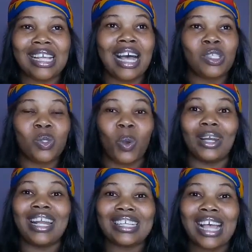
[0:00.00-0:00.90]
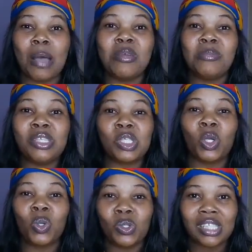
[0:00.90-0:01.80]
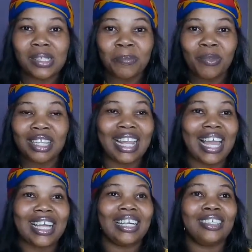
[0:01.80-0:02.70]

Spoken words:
I had to collect her baby's clothes, like,